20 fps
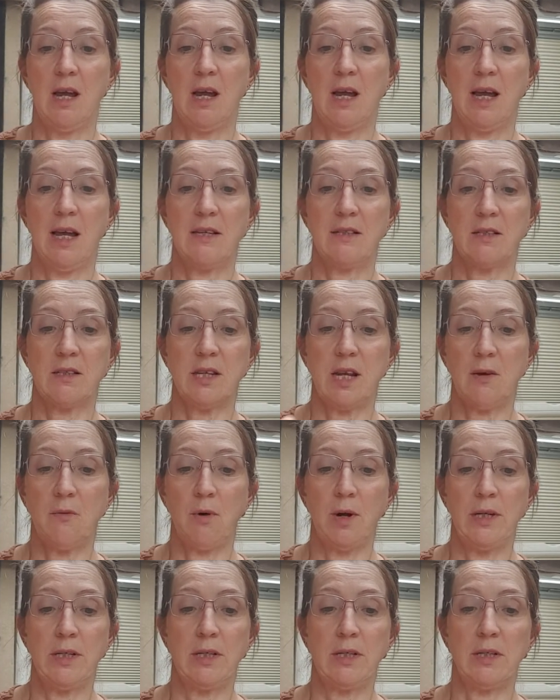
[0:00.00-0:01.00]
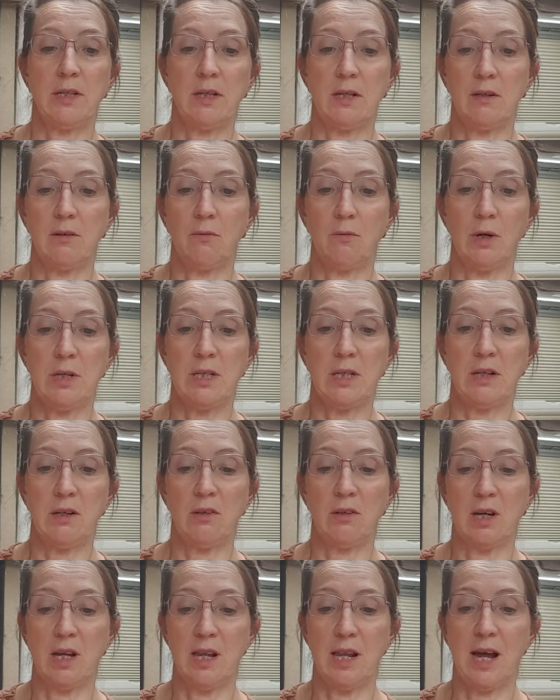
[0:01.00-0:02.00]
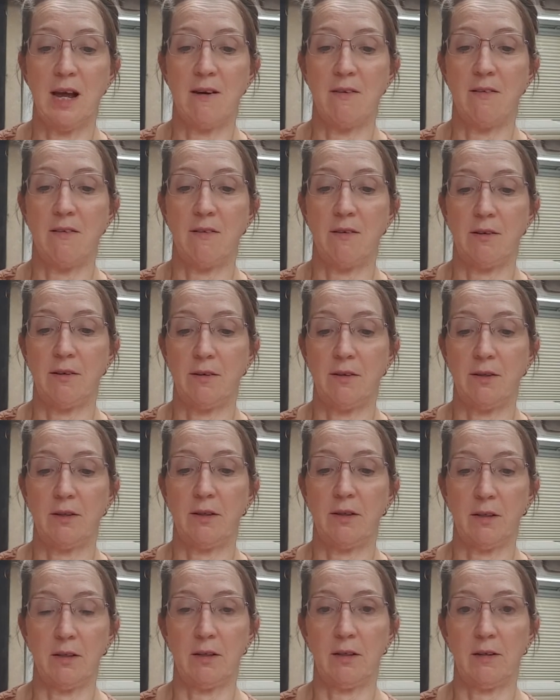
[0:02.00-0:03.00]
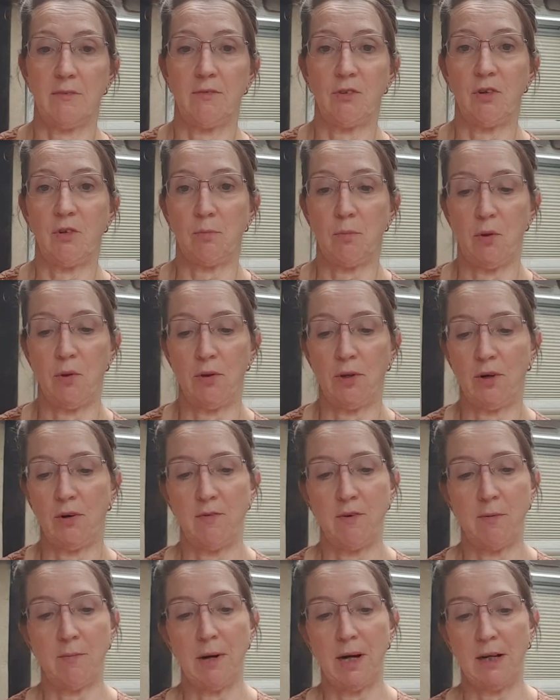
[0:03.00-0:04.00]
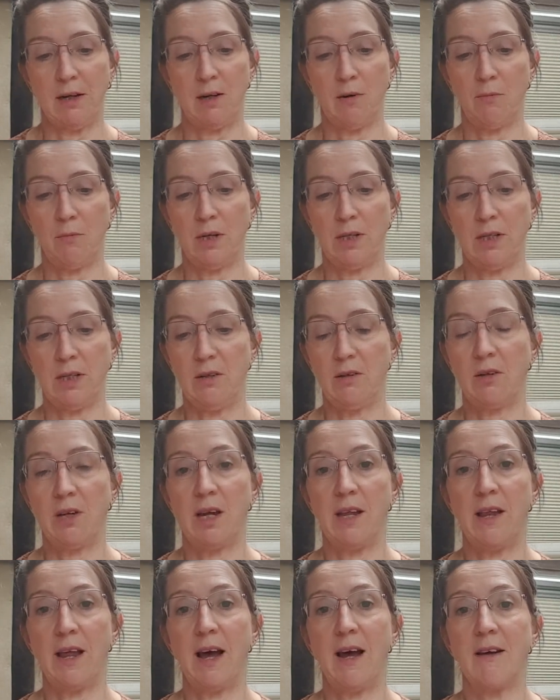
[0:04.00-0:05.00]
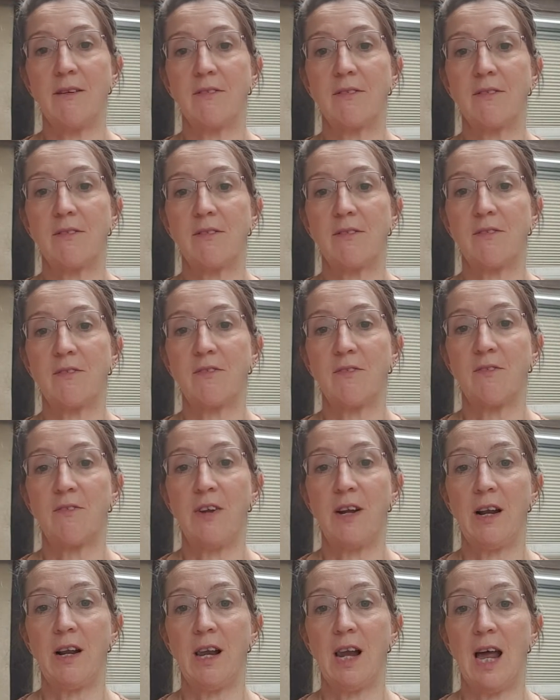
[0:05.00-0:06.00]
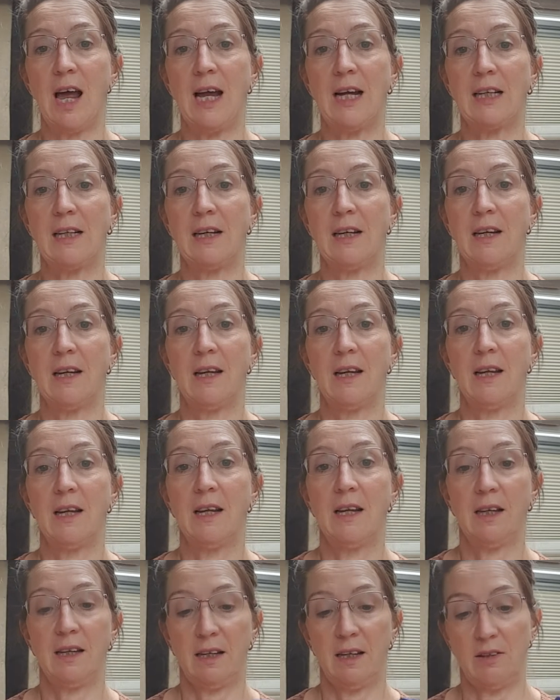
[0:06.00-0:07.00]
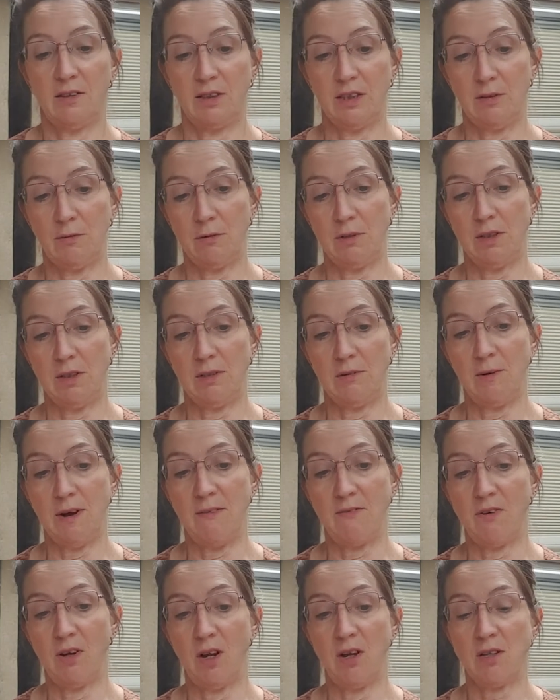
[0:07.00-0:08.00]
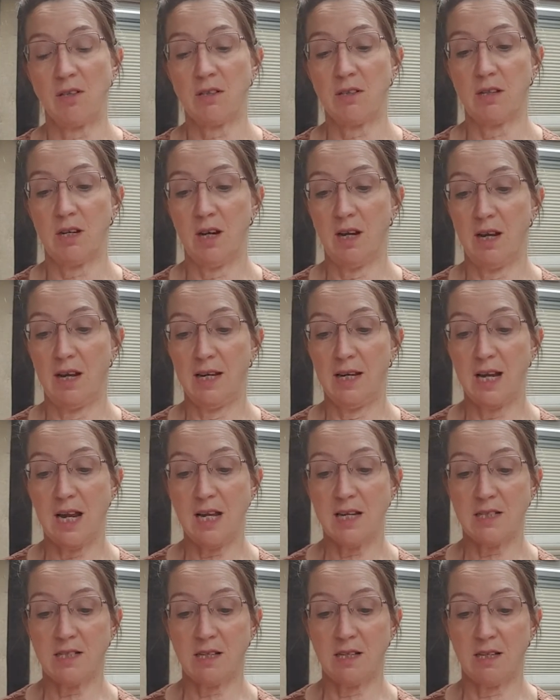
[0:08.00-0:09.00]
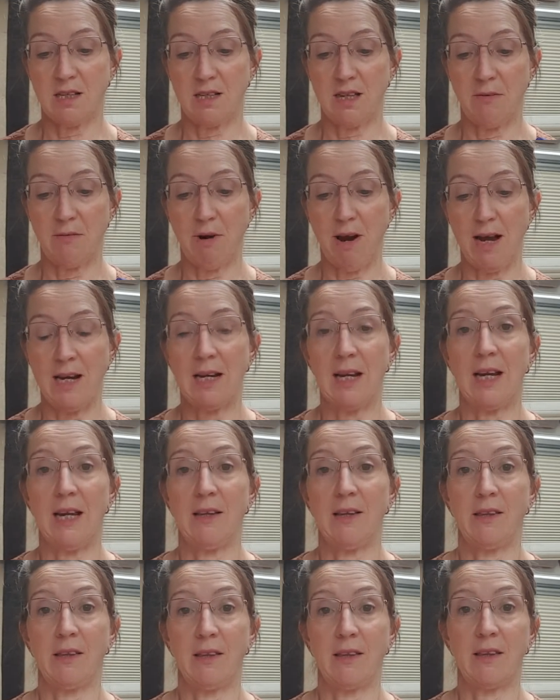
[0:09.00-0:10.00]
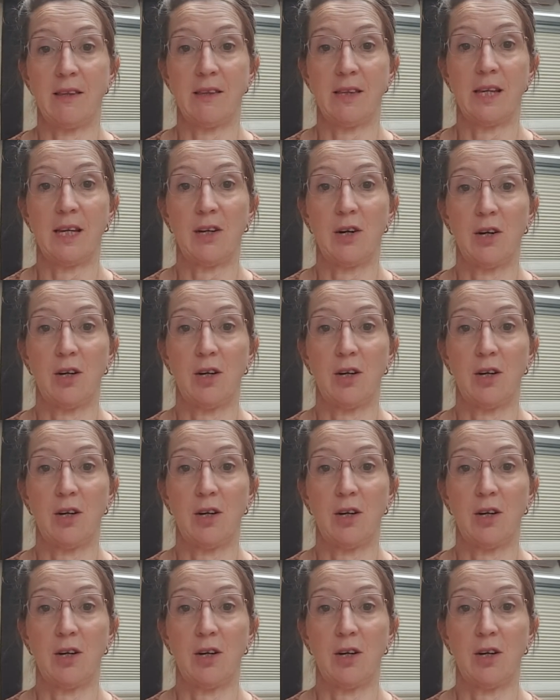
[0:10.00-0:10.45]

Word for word: as I say, when when you look at that, I'll just put the cover back on, when you look at that fill line, you know, you you have lost. Yes, the writing, the